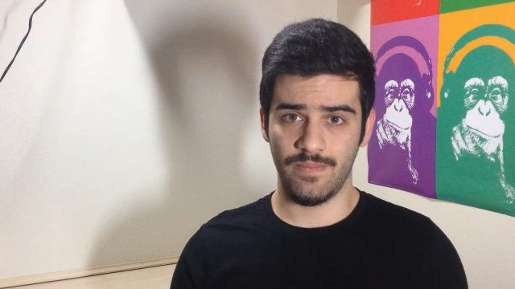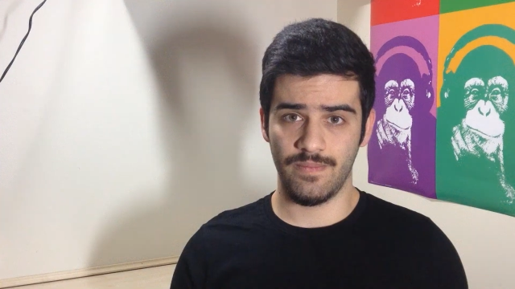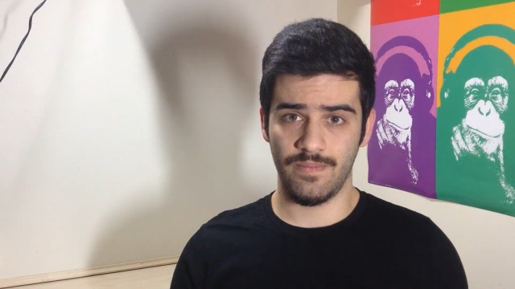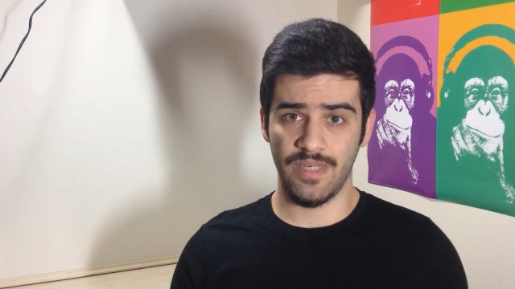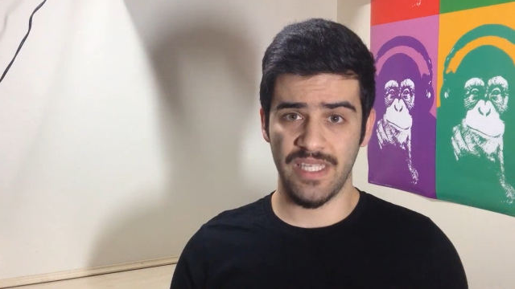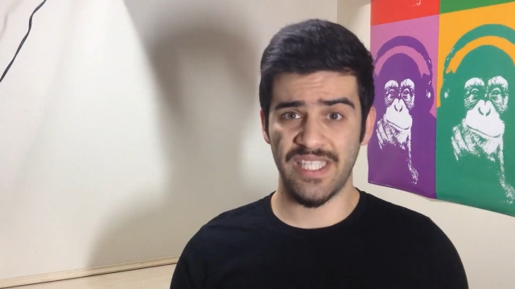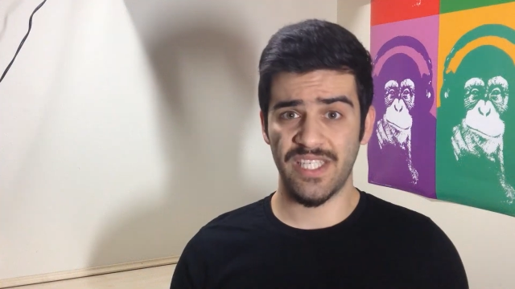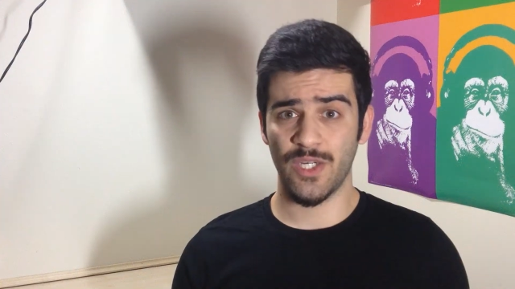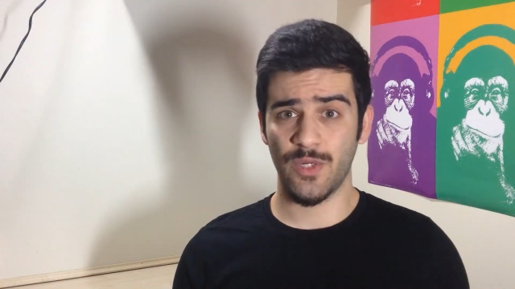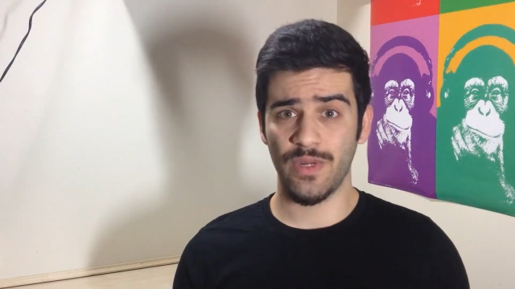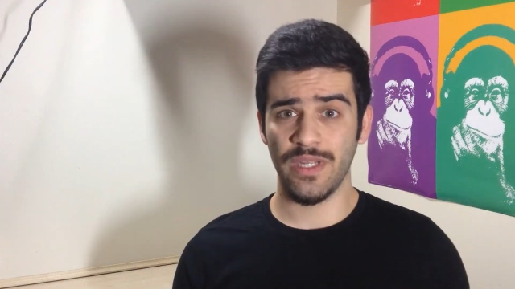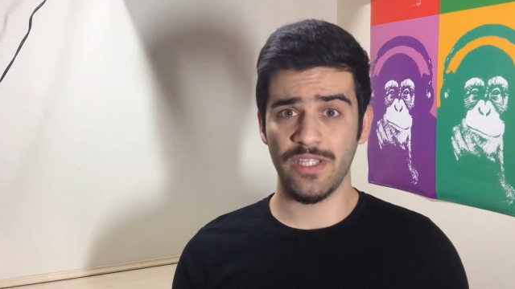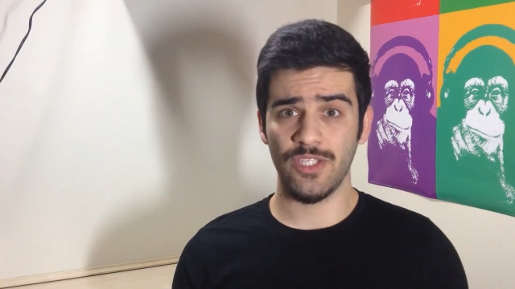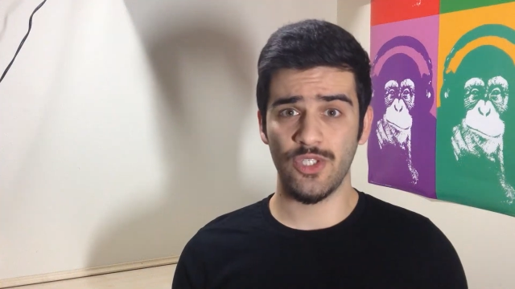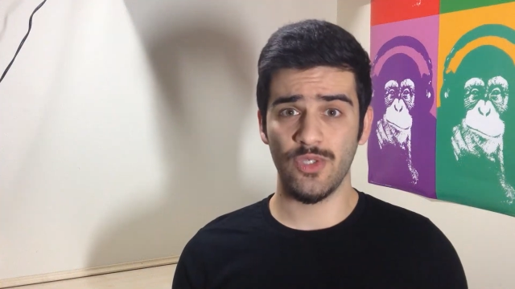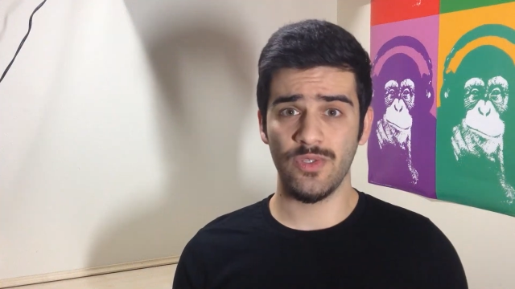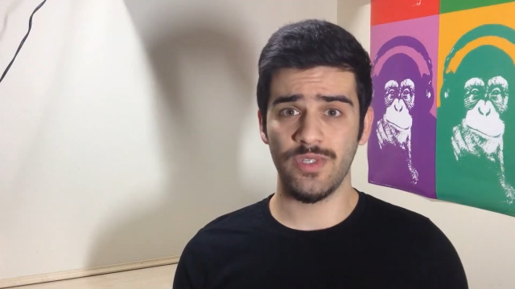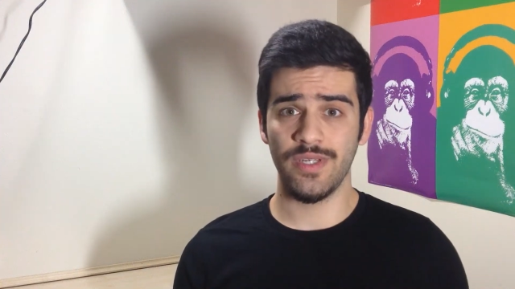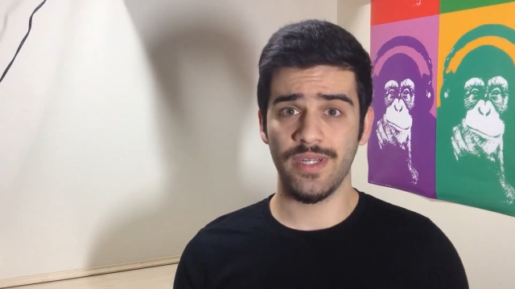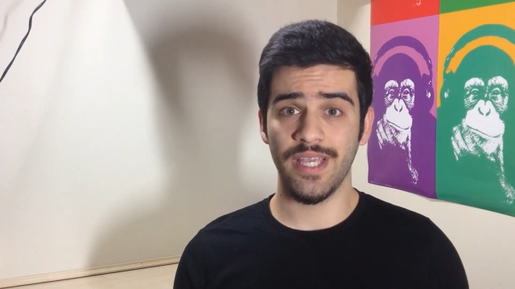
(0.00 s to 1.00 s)
It's a great
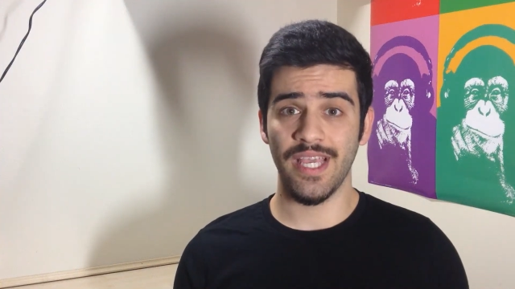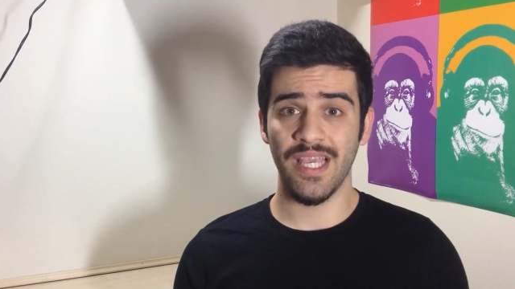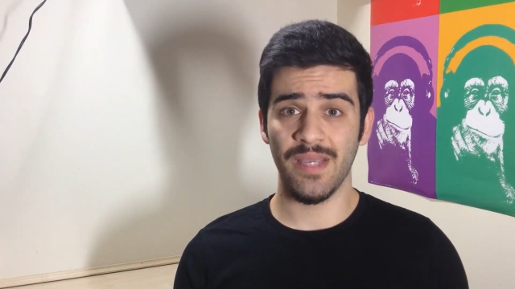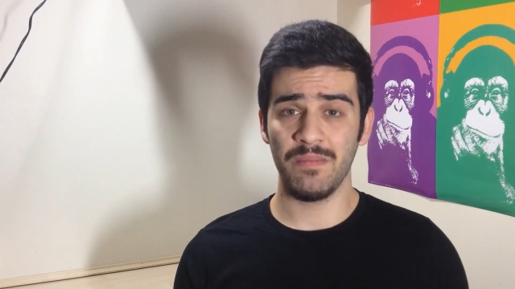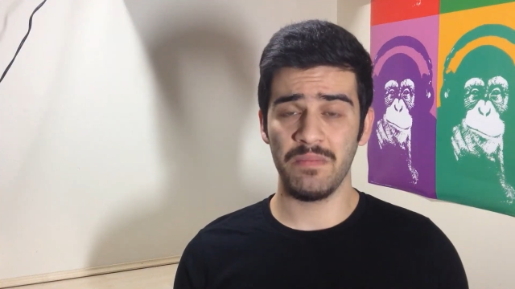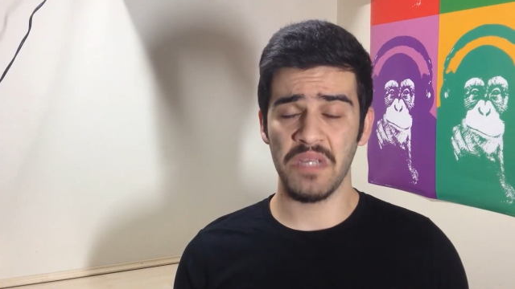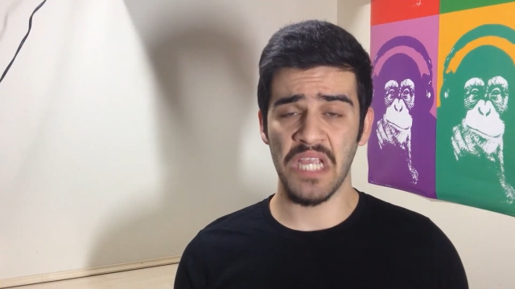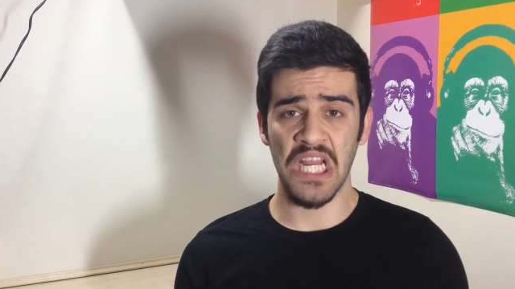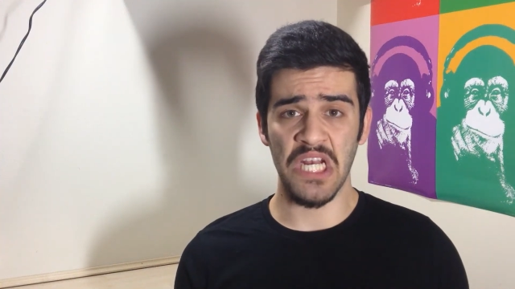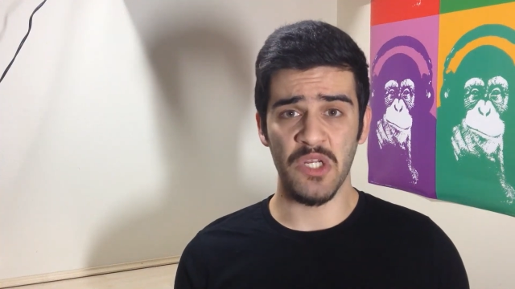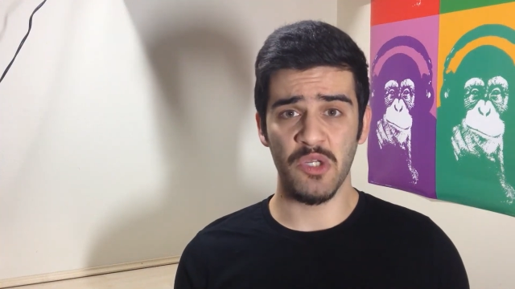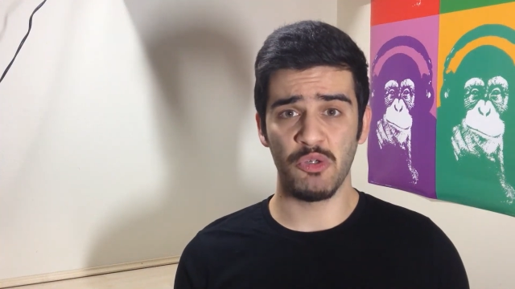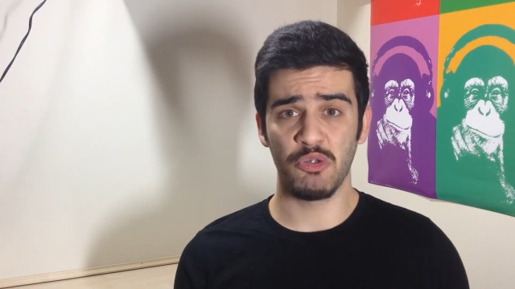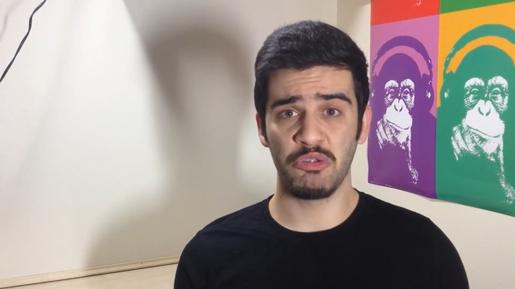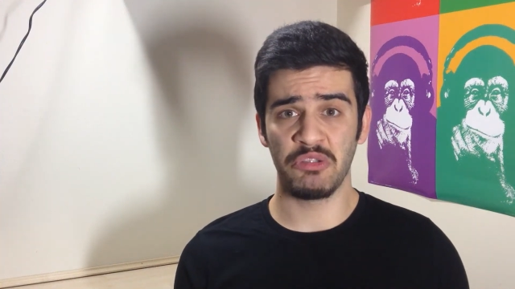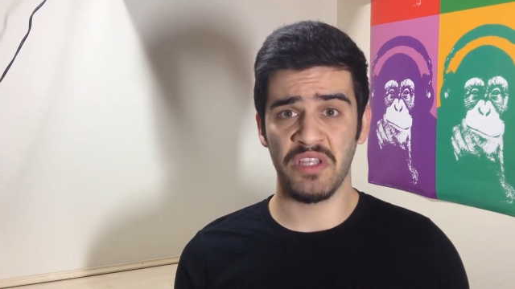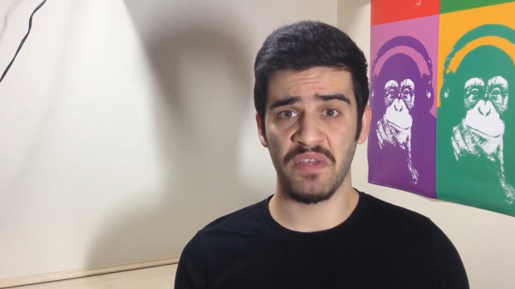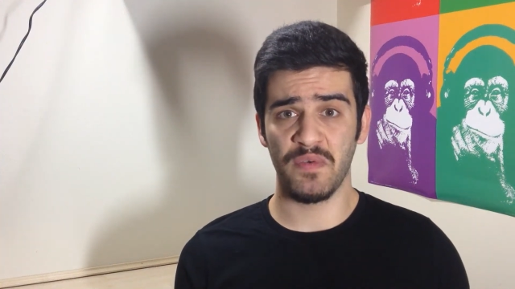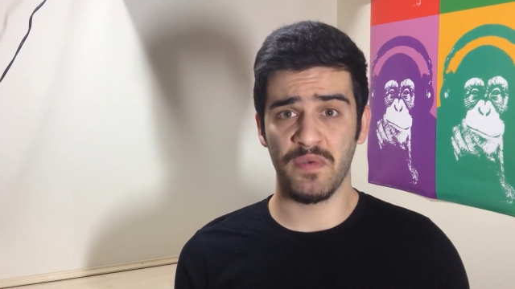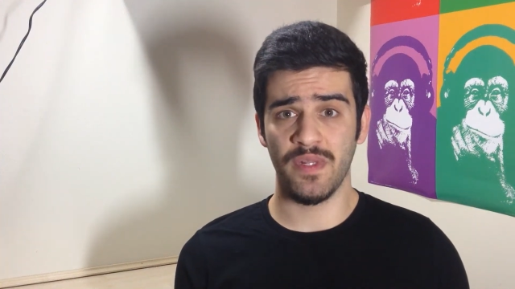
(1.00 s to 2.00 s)
shooting game and you
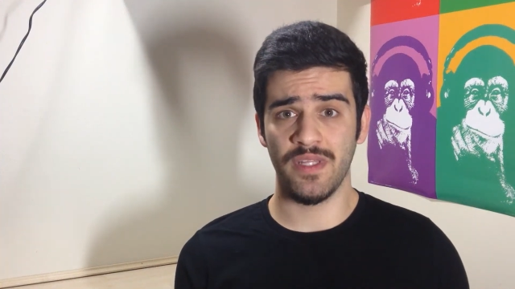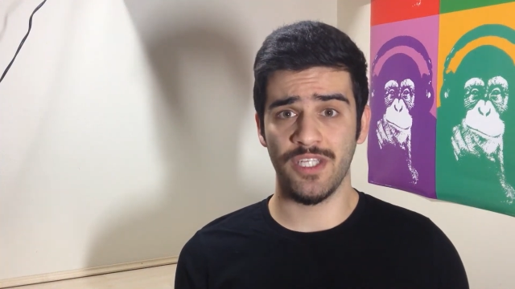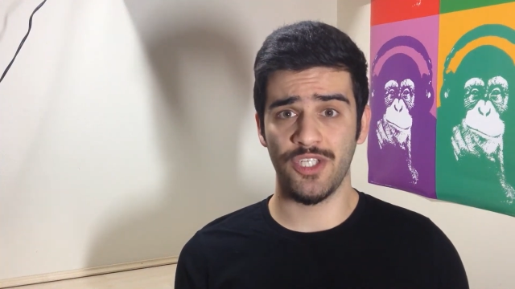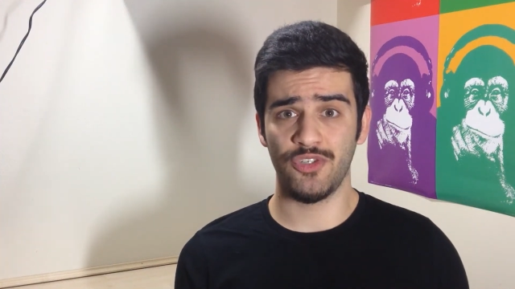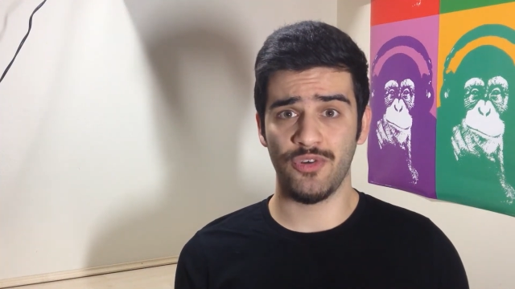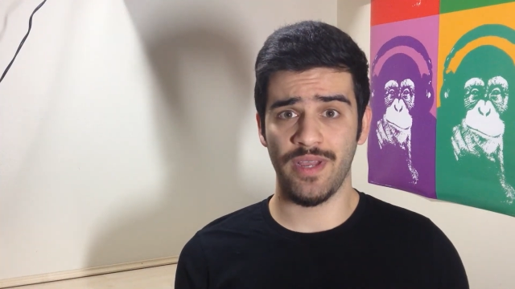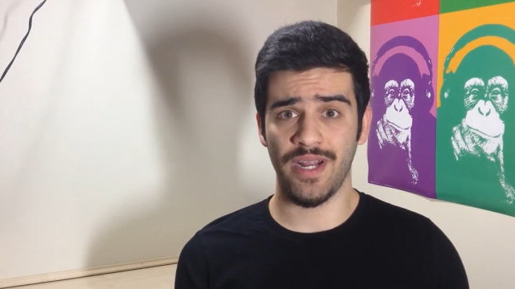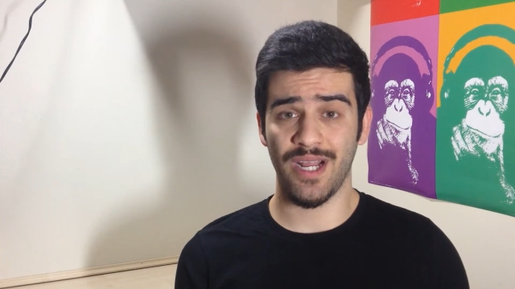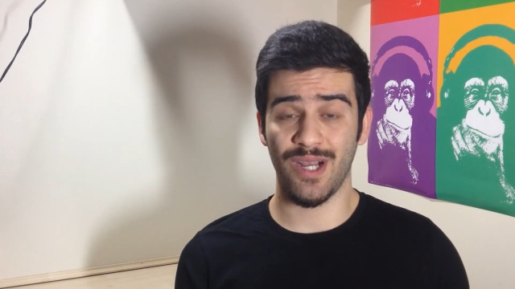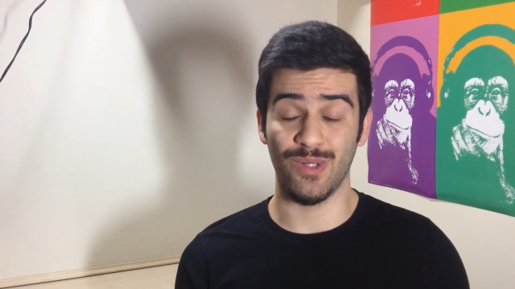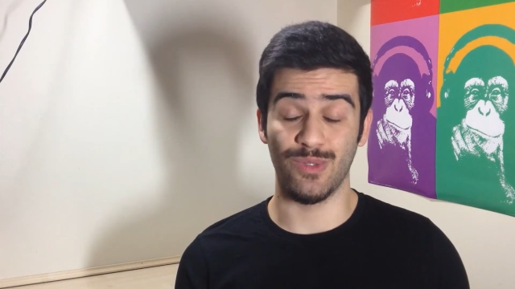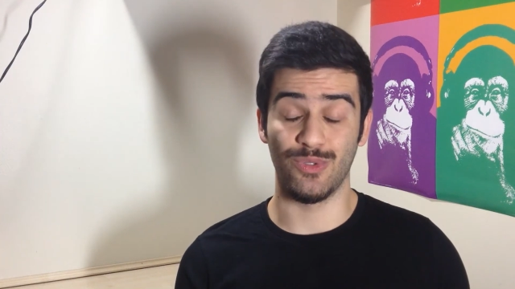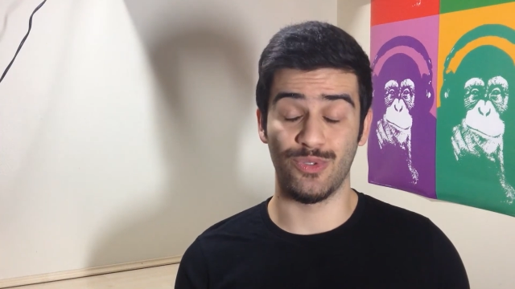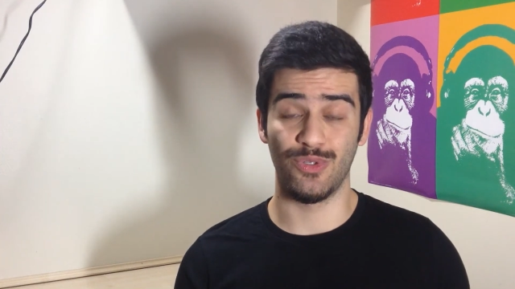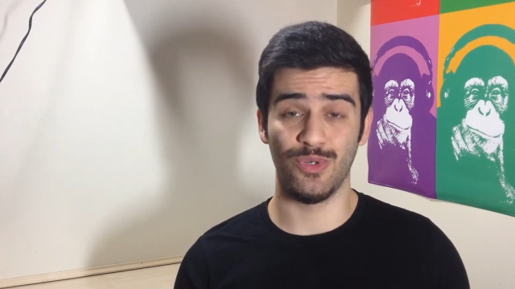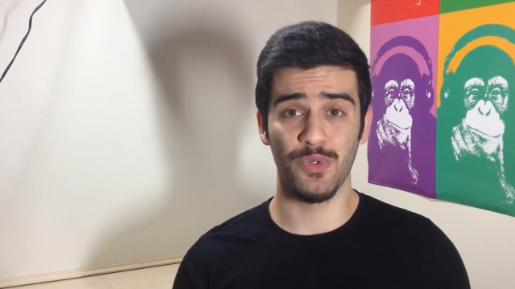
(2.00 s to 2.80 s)
should definitely try it out.